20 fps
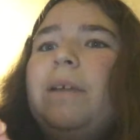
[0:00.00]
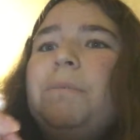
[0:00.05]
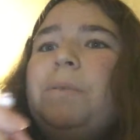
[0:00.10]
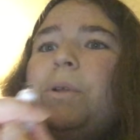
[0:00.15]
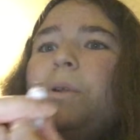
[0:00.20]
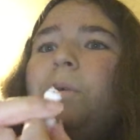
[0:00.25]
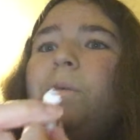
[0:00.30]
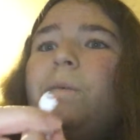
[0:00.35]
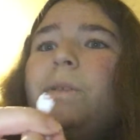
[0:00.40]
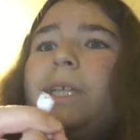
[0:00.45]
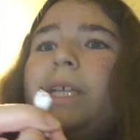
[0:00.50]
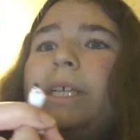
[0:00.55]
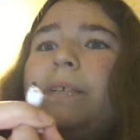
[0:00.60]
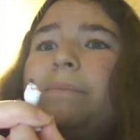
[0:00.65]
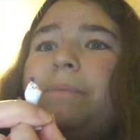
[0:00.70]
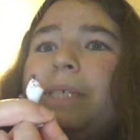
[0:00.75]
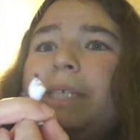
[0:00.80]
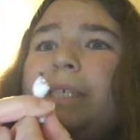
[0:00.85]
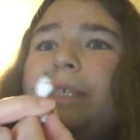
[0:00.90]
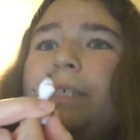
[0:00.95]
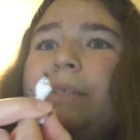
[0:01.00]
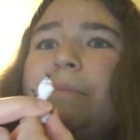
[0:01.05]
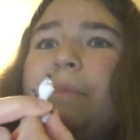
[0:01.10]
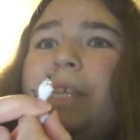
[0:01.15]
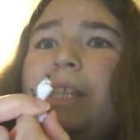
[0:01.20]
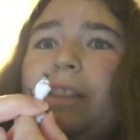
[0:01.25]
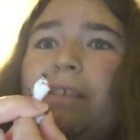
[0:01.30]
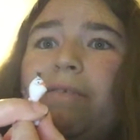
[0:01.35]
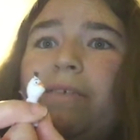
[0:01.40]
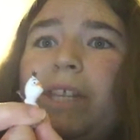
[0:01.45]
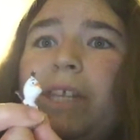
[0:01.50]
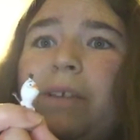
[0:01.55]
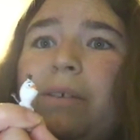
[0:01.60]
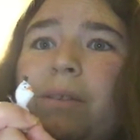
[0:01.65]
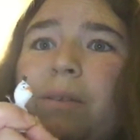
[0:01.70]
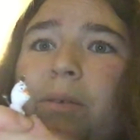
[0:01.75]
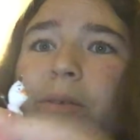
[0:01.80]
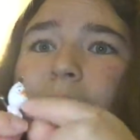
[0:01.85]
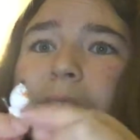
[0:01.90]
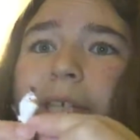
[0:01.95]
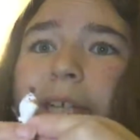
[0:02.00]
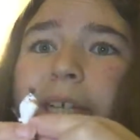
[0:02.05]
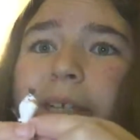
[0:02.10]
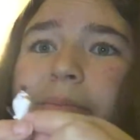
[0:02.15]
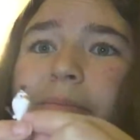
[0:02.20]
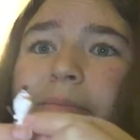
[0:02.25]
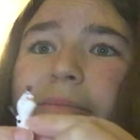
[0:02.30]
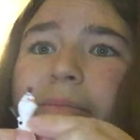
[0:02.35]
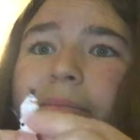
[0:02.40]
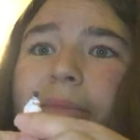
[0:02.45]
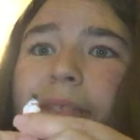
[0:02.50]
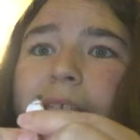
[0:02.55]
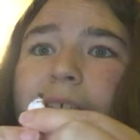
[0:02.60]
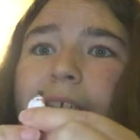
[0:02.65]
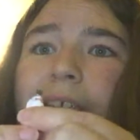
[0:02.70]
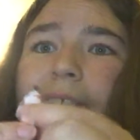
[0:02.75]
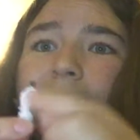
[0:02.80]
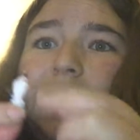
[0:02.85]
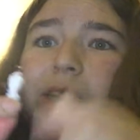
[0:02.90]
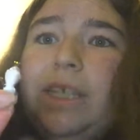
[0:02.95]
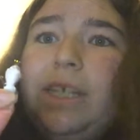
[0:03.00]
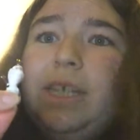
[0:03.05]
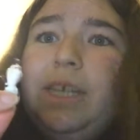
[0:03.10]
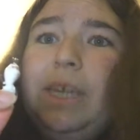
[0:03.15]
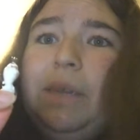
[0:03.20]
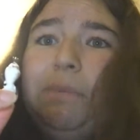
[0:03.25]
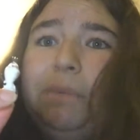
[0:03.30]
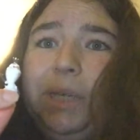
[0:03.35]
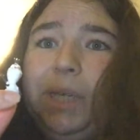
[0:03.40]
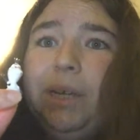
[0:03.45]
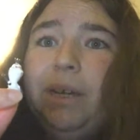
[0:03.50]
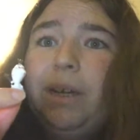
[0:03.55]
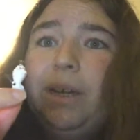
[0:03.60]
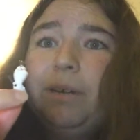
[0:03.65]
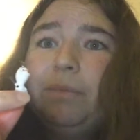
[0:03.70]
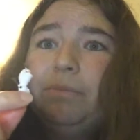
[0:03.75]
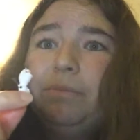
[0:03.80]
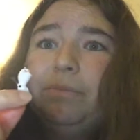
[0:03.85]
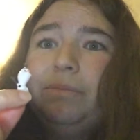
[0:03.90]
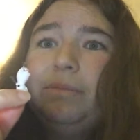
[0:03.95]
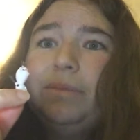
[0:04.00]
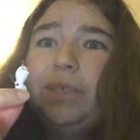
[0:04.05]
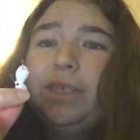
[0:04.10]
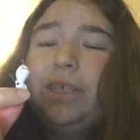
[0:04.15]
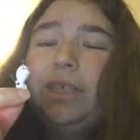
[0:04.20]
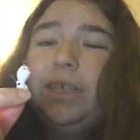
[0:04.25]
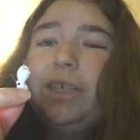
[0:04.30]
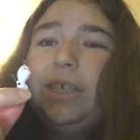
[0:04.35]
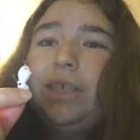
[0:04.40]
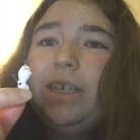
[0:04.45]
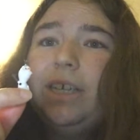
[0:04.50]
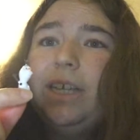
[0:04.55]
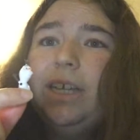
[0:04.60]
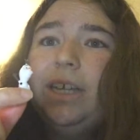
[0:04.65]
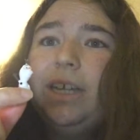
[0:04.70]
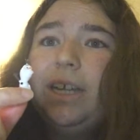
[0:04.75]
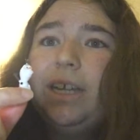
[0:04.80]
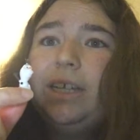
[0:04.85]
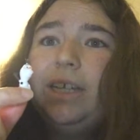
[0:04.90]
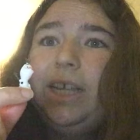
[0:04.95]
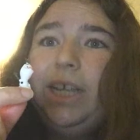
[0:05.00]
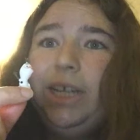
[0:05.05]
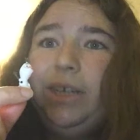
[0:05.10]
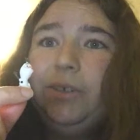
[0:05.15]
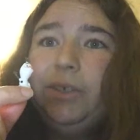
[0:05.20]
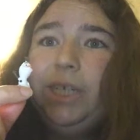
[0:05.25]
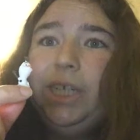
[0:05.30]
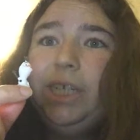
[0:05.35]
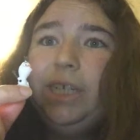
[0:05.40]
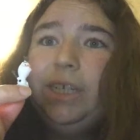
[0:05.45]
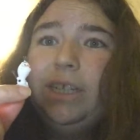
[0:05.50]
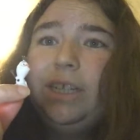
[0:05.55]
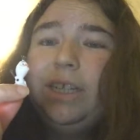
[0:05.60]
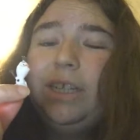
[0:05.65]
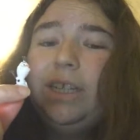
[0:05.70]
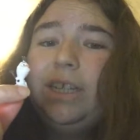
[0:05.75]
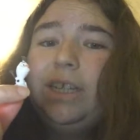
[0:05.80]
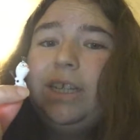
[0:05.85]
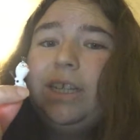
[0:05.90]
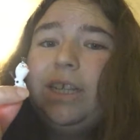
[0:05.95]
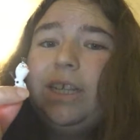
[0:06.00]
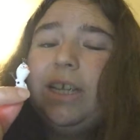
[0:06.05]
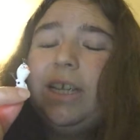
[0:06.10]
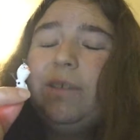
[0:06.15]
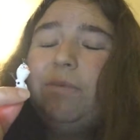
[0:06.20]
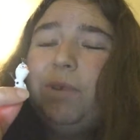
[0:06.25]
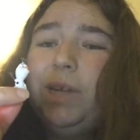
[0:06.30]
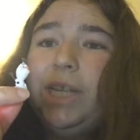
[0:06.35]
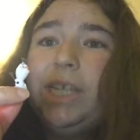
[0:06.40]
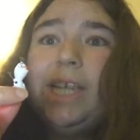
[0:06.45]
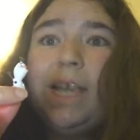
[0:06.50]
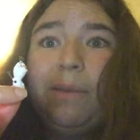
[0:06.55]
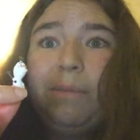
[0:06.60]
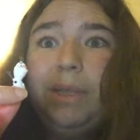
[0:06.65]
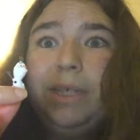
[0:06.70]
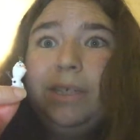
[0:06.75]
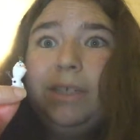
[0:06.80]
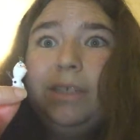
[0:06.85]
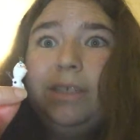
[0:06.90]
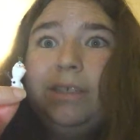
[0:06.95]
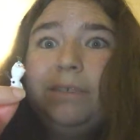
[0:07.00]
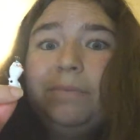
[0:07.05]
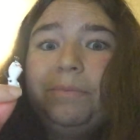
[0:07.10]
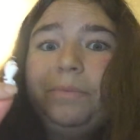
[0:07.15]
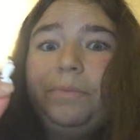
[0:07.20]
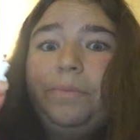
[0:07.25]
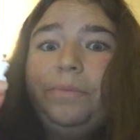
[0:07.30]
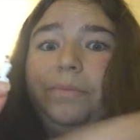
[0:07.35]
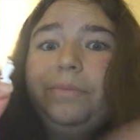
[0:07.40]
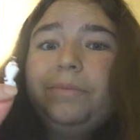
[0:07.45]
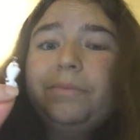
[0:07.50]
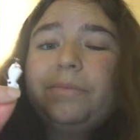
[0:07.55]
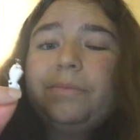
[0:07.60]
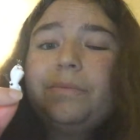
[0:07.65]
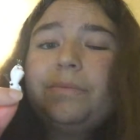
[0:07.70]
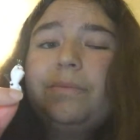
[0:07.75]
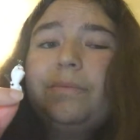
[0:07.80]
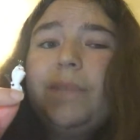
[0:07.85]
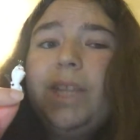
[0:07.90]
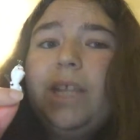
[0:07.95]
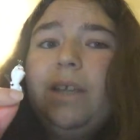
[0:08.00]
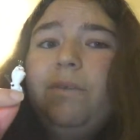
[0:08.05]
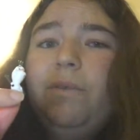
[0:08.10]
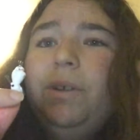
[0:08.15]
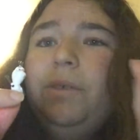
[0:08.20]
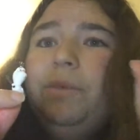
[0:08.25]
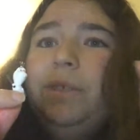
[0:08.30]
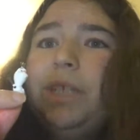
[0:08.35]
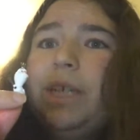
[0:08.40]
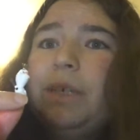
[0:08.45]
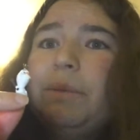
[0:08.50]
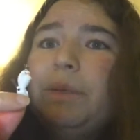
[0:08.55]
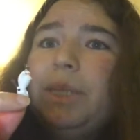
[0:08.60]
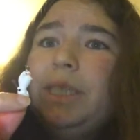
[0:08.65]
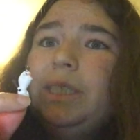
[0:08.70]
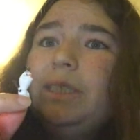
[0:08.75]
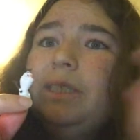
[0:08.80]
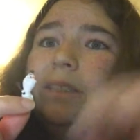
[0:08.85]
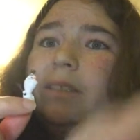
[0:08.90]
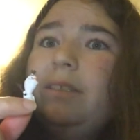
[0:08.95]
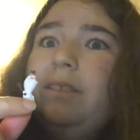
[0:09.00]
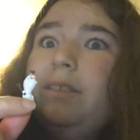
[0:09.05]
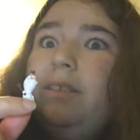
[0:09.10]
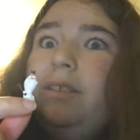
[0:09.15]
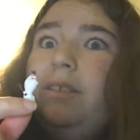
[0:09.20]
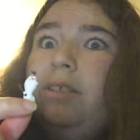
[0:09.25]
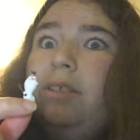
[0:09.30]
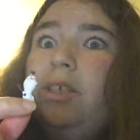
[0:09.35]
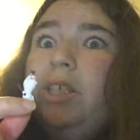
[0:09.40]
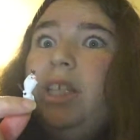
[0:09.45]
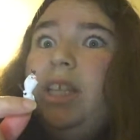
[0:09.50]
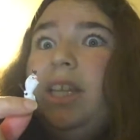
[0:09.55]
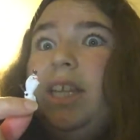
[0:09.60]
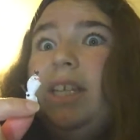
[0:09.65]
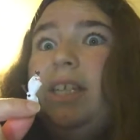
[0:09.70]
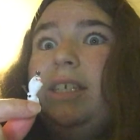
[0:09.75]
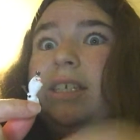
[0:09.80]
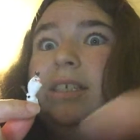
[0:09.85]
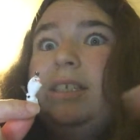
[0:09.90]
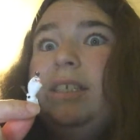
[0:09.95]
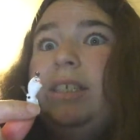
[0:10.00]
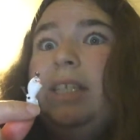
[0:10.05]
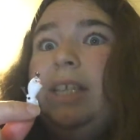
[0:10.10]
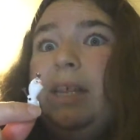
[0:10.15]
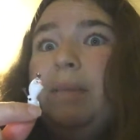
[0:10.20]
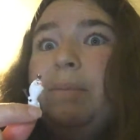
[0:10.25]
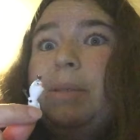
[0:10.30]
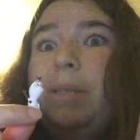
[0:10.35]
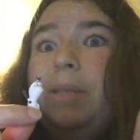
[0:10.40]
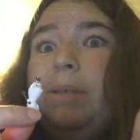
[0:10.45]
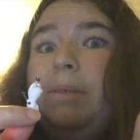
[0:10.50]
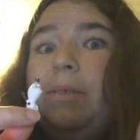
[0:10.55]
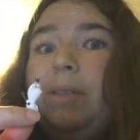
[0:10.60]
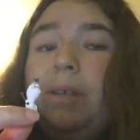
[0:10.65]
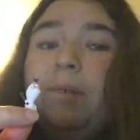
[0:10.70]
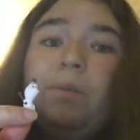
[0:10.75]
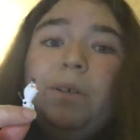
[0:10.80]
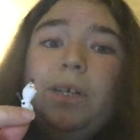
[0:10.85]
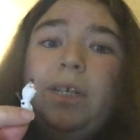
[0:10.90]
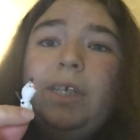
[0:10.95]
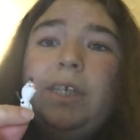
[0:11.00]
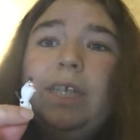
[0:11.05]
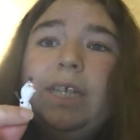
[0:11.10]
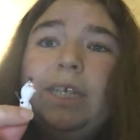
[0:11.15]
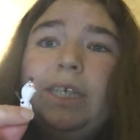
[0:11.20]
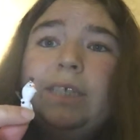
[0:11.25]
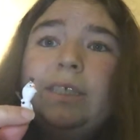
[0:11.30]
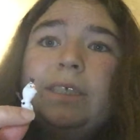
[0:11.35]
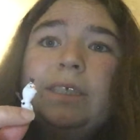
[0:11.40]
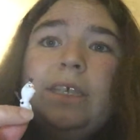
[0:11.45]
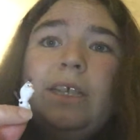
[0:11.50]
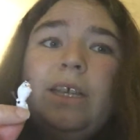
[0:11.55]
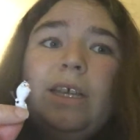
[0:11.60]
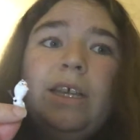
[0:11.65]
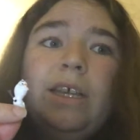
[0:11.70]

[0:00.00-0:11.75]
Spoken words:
I'm gonna hold him. He's gonna be in the video the whole time. He's gonna keep me calm and not angry at what has happened. Why don't we talk about good things in the episode? There were good things.